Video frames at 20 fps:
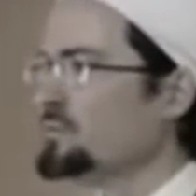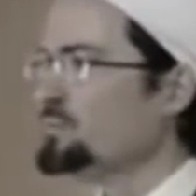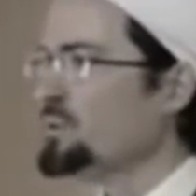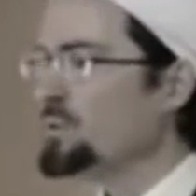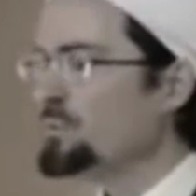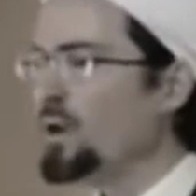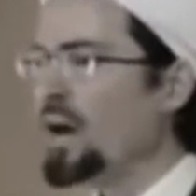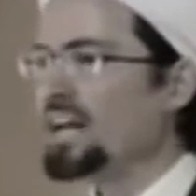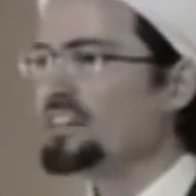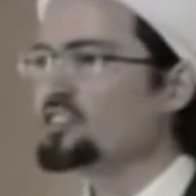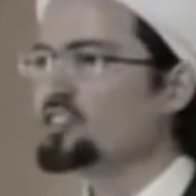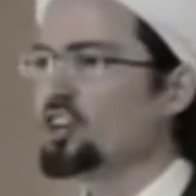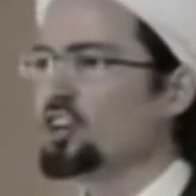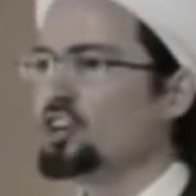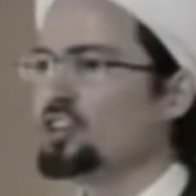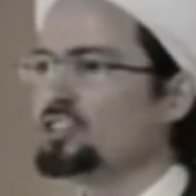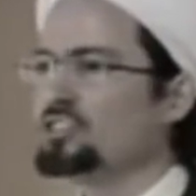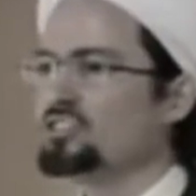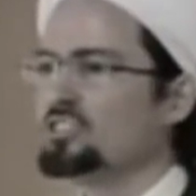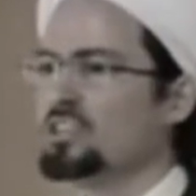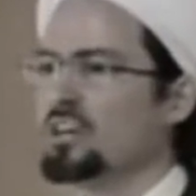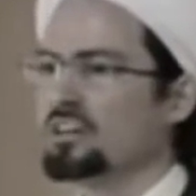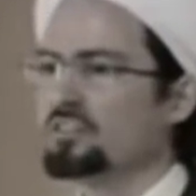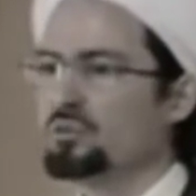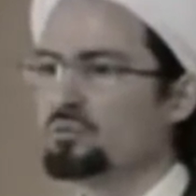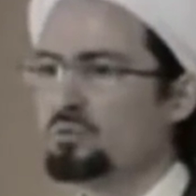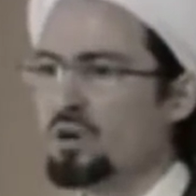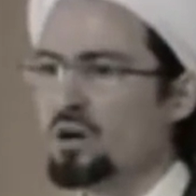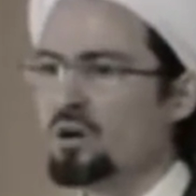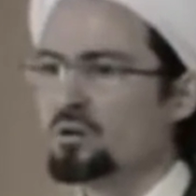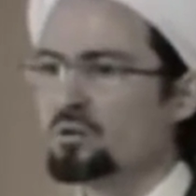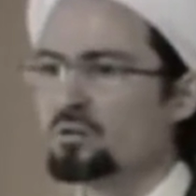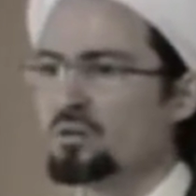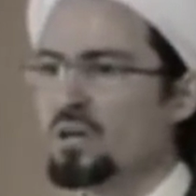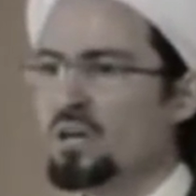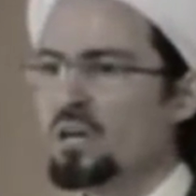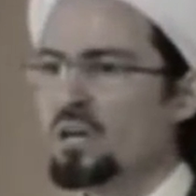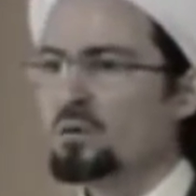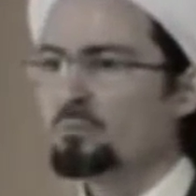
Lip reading: People had courtesy on the road.